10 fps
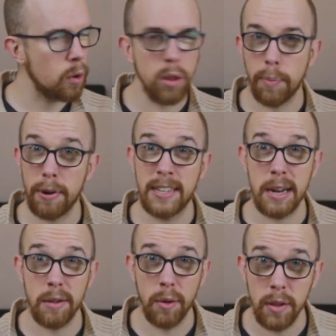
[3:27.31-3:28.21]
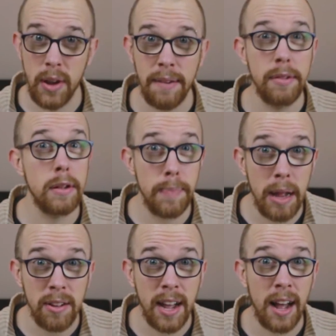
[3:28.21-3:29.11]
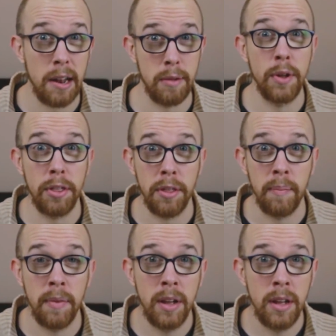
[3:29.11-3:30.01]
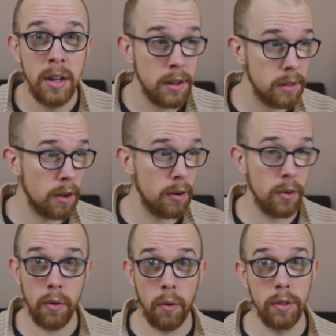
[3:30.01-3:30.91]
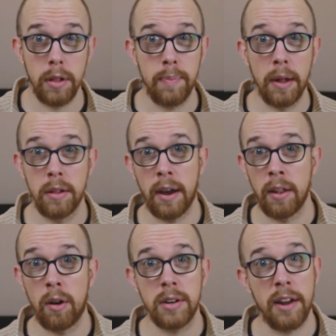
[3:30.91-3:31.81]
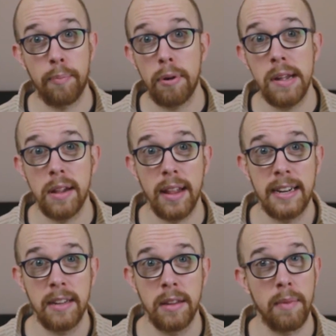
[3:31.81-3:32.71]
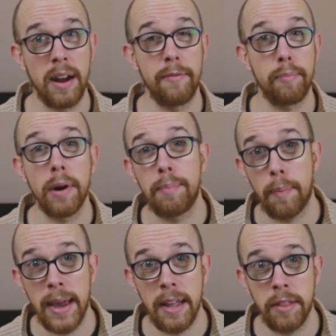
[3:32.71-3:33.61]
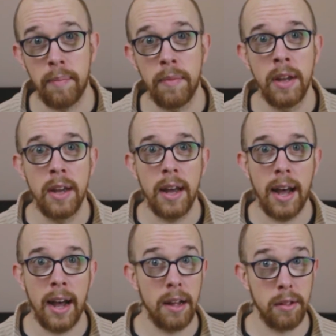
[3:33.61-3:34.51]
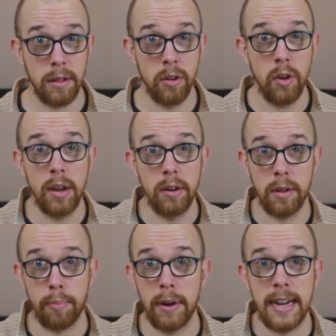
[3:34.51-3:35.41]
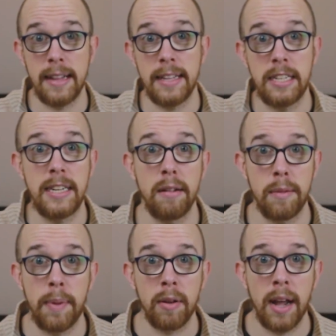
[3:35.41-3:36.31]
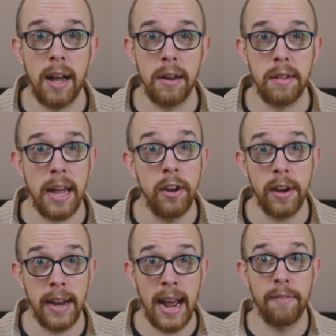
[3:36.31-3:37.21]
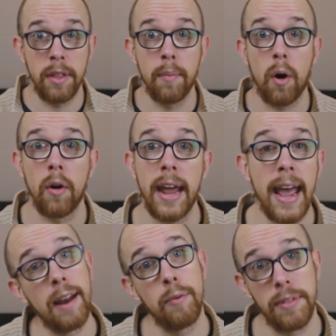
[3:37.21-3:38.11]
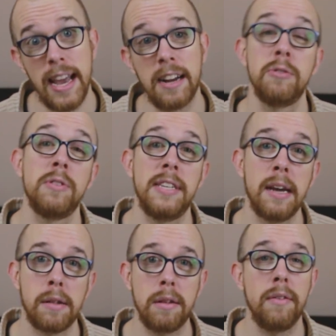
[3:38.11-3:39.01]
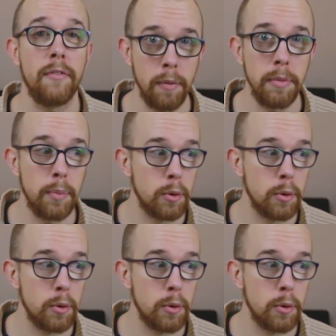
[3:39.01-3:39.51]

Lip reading: All the pregens also have spell cards with them. So all the spells that you unlocked, I've pre-selected them and I've pre-prepared them. So you can just print out this sheet of spell cards and you can have them on hand with the actual text from the